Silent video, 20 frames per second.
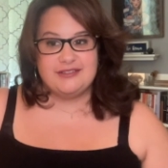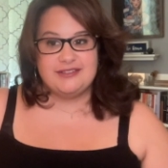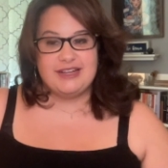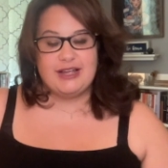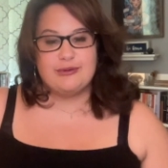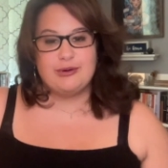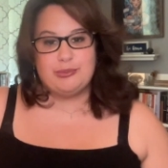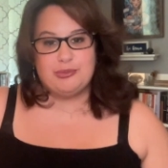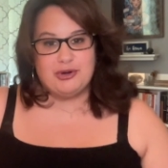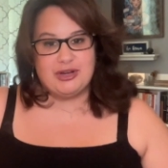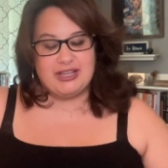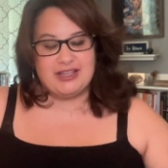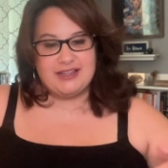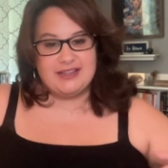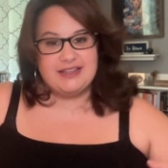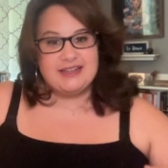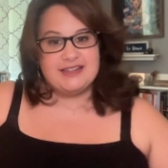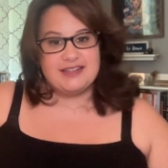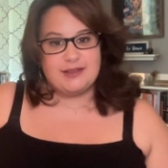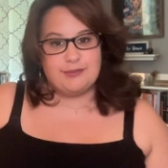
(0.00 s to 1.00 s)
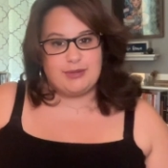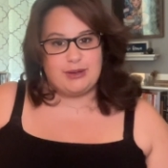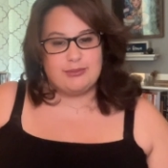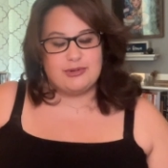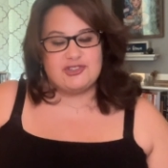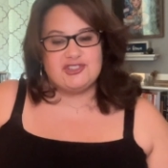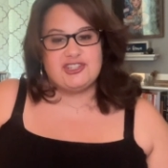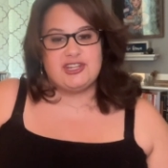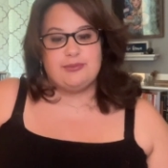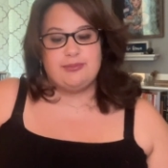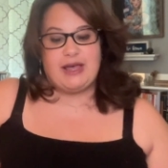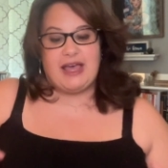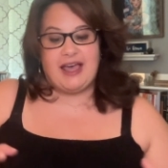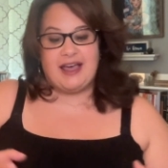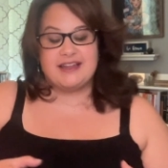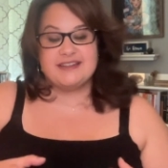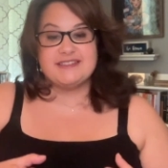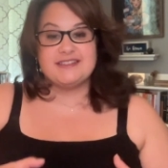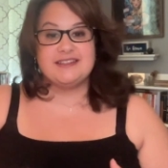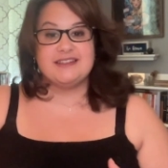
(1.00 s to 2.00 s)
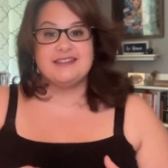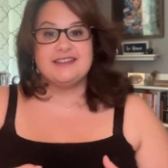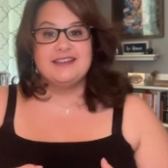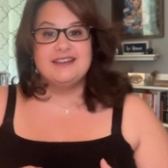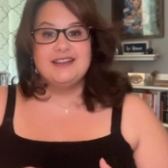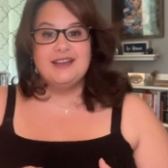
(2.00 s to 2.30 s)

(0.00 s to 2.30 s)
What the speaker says: Now we're bringing it into the membership as a